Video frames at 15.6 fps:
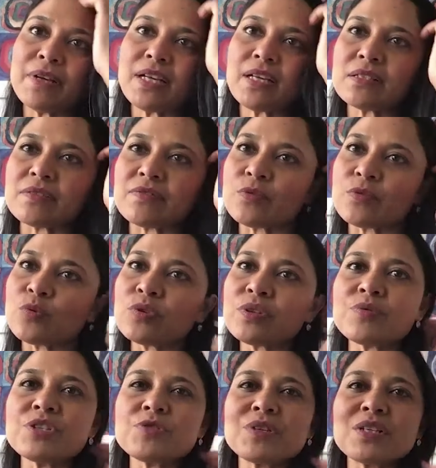And because of
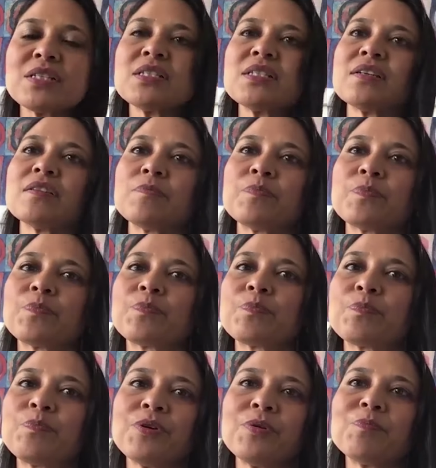all the restrictions that have
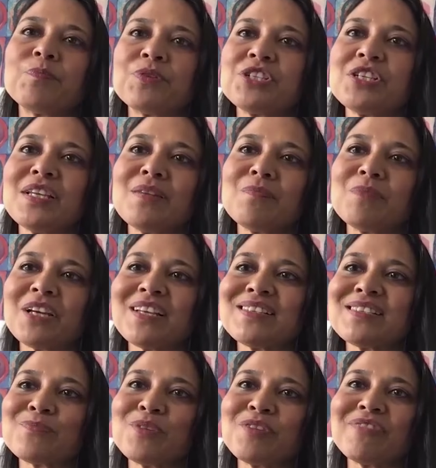been put in
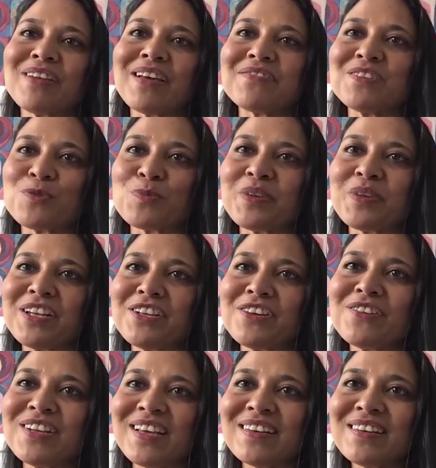because we've left the
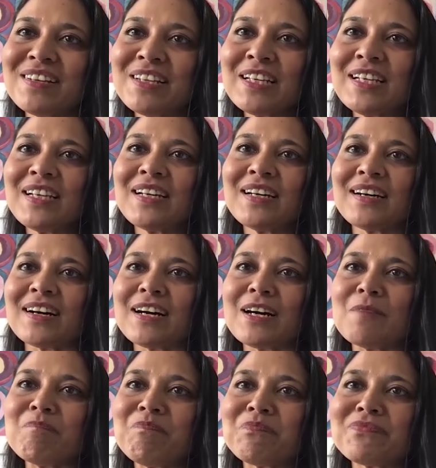European Union,
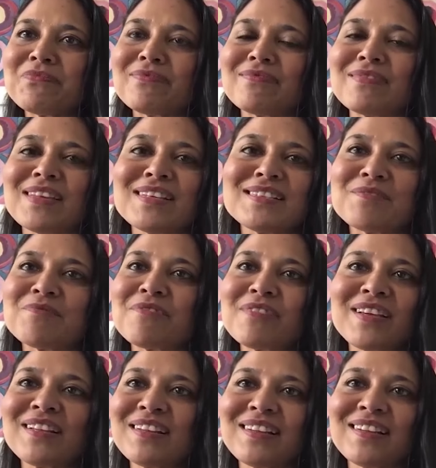there's
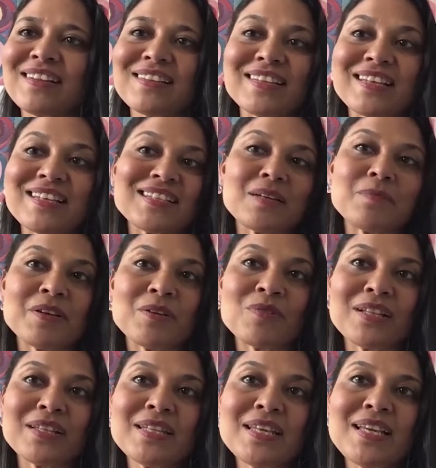going
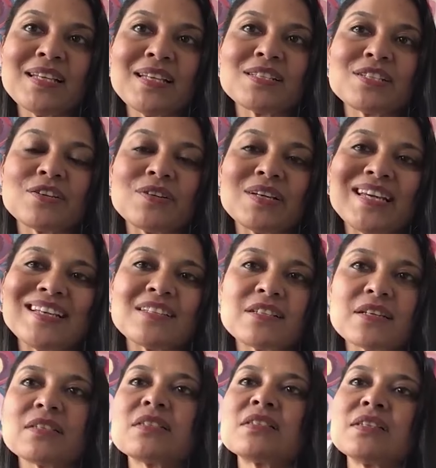to be a real need. So
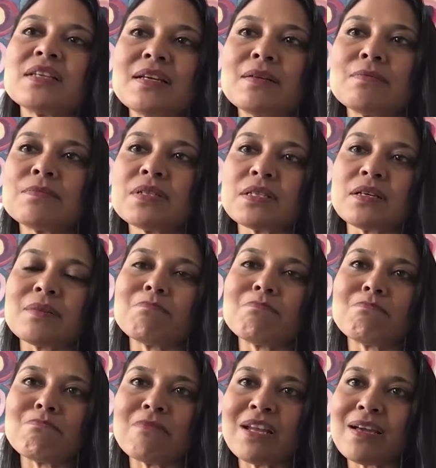it just seems
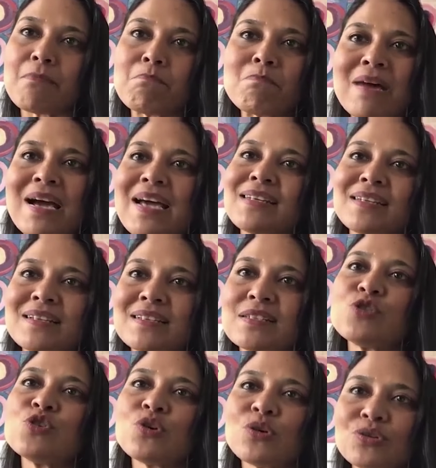like
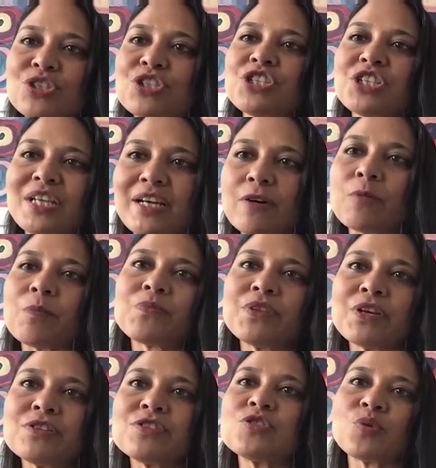madness not to help
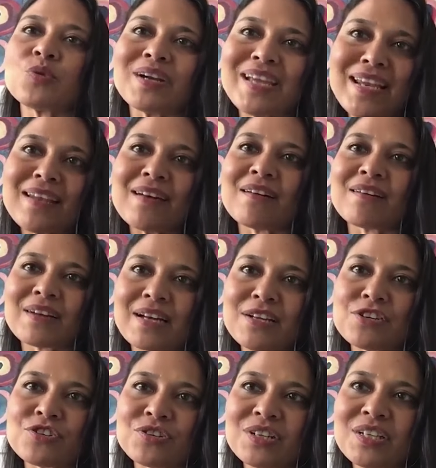those who are in our
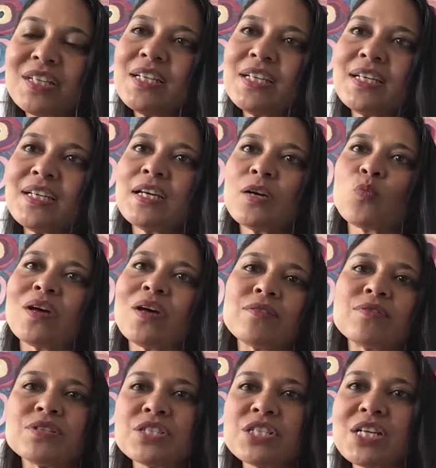country,
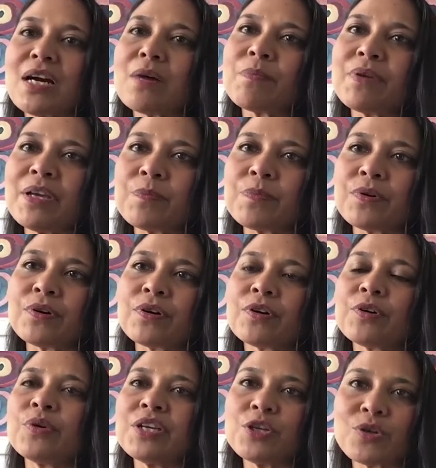whether it's young people
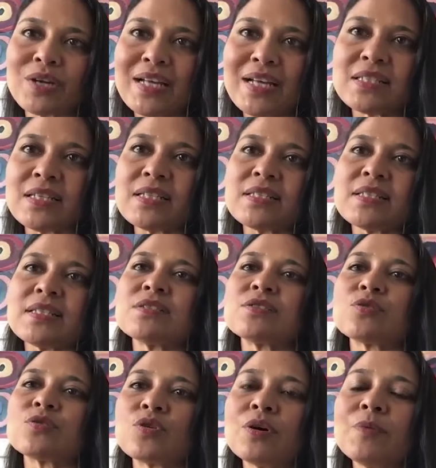who are UK
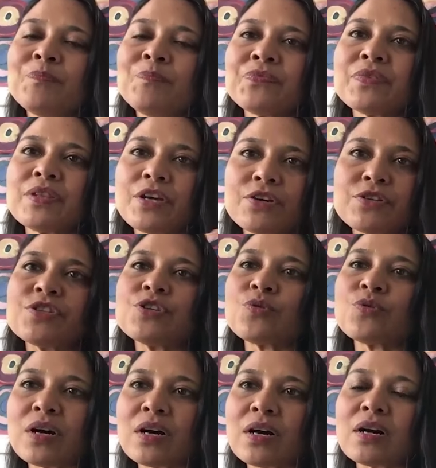citizens or those
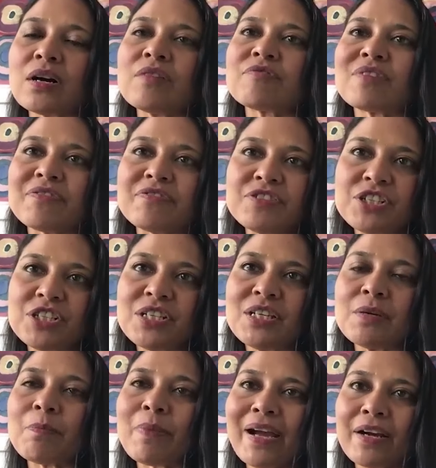who are of
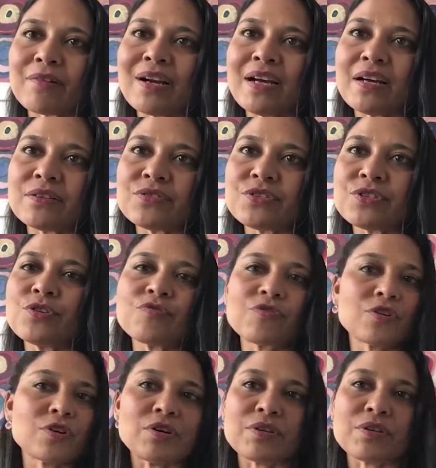refugee backgrounds
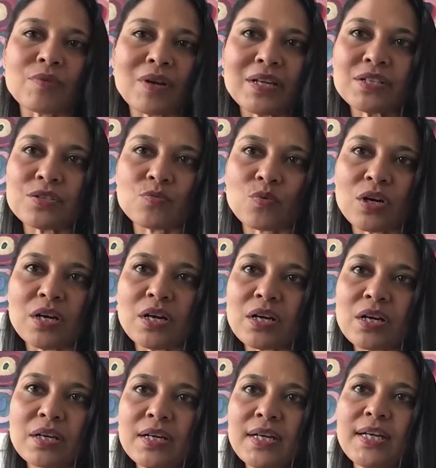who've got the right to work.
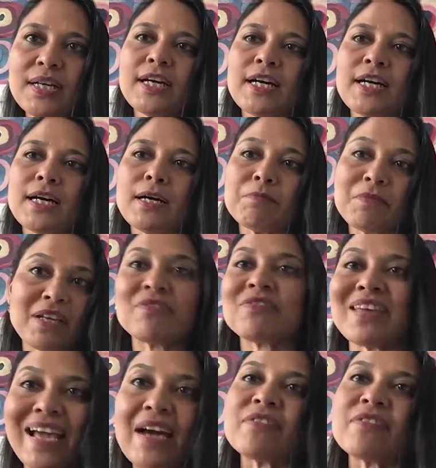And if
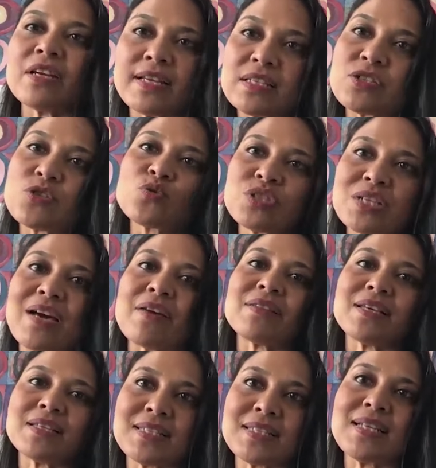they haven't, let's sort out
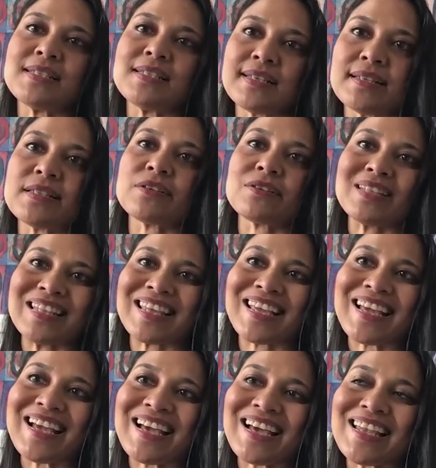their status so that they
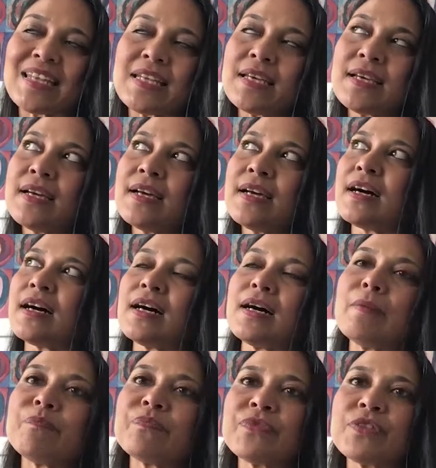
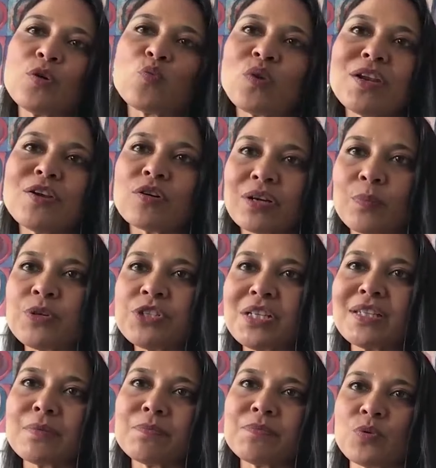can, that we're not
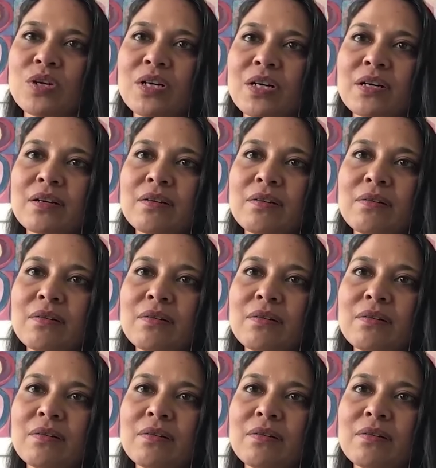putting them to work